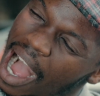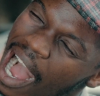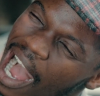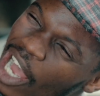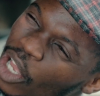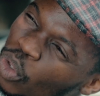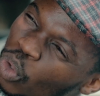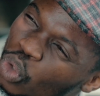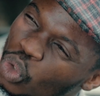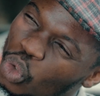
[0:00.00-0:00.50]

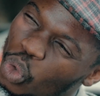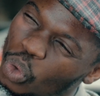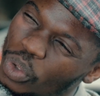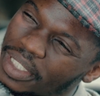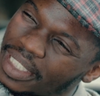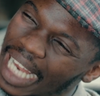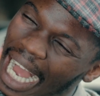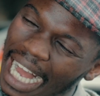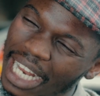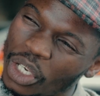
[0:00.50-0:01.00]
Are you two
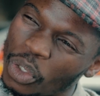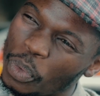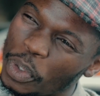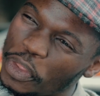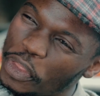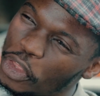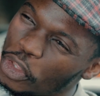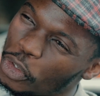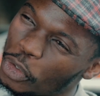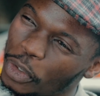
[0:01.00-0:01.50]
done
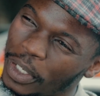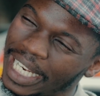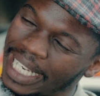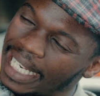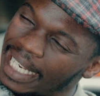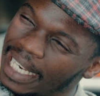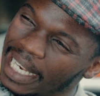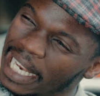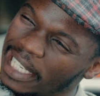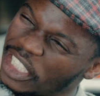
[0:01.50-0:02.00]
with your
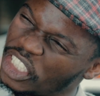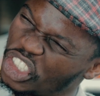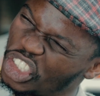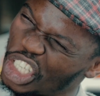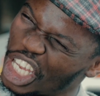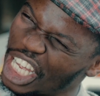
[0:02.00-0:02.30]
little ladies